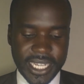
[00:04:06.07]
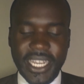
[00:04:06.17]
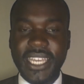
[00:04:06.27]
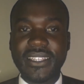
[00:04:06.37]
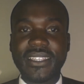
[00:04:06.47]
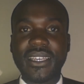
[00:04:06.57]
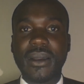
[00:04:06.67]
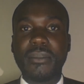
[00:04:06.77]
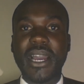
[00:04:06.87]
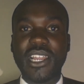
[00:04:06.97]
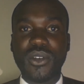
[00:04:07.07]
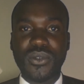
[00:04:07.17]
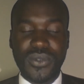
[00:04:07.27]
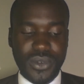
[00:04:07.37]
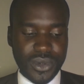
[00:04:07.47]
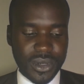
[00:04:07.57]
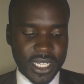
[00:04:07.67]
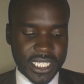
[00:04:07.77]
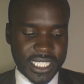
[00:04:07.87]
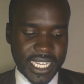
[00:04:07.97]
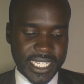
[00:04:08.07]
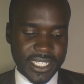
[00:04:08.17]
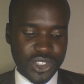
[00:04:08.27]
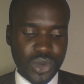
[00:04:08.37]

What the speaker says: death by lawful sentence.